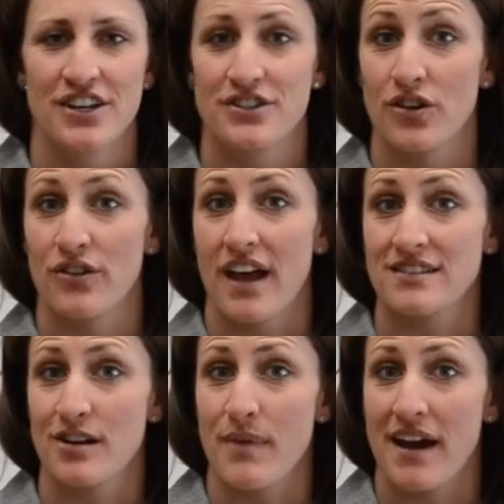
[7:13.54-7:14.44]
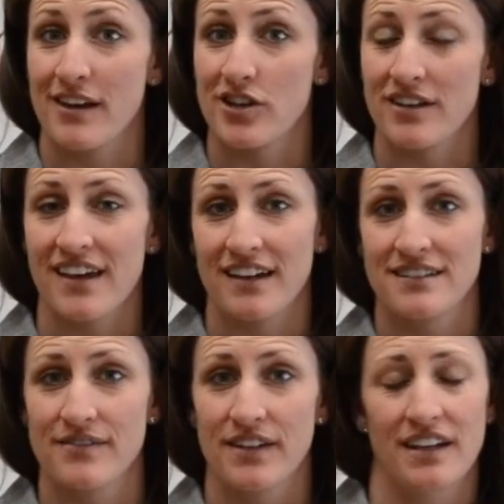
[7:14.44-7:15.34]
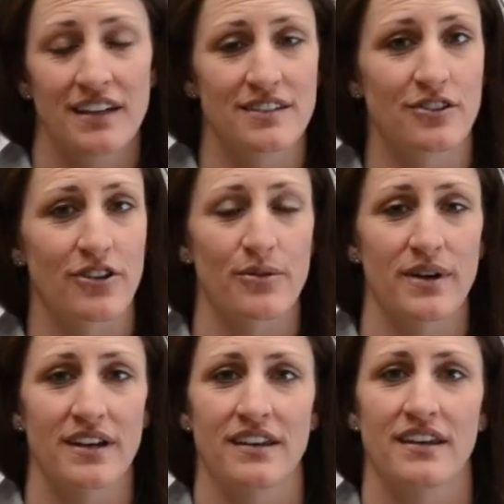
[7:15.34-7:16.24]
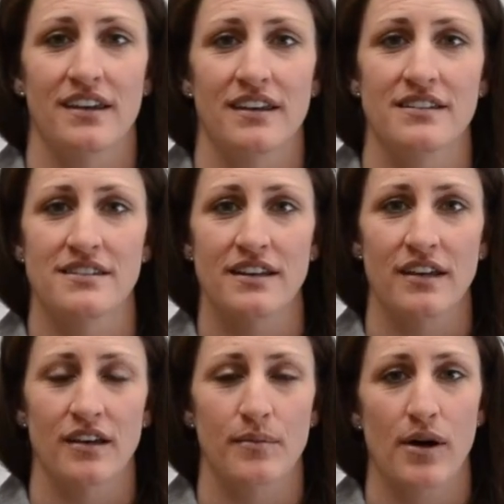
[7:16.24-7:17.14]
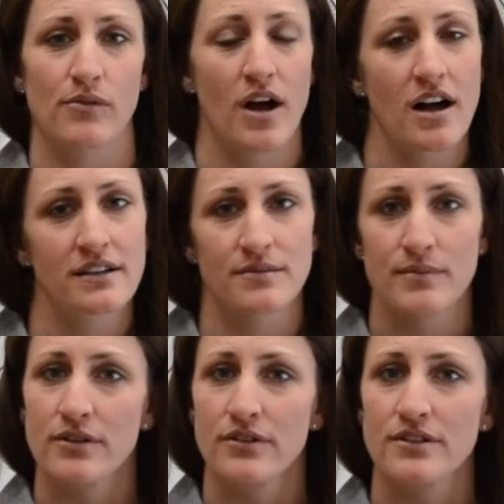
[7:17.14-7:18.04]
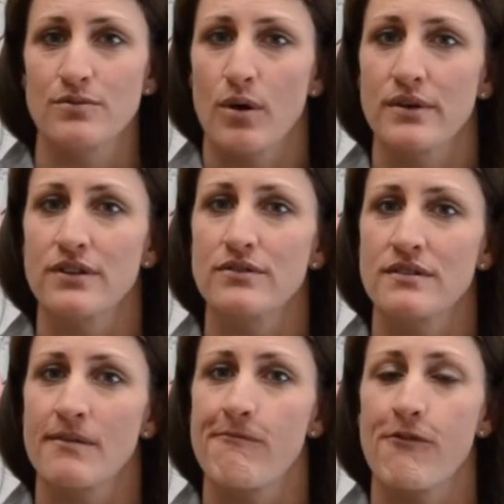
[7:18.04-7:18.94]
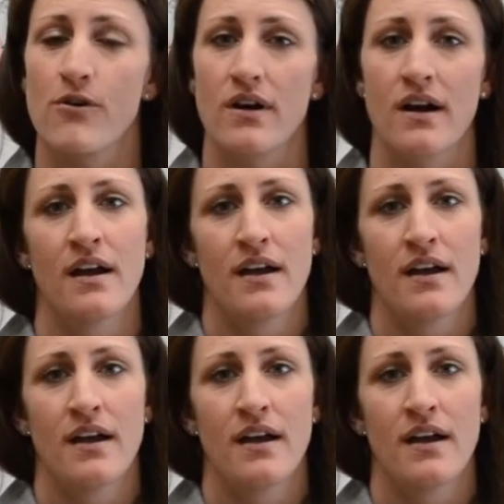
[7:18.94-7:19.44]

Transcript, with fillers: So that's our Mine a Cookie activity. It's a great way to get kids thinking about rocks and minerals, what we use them for,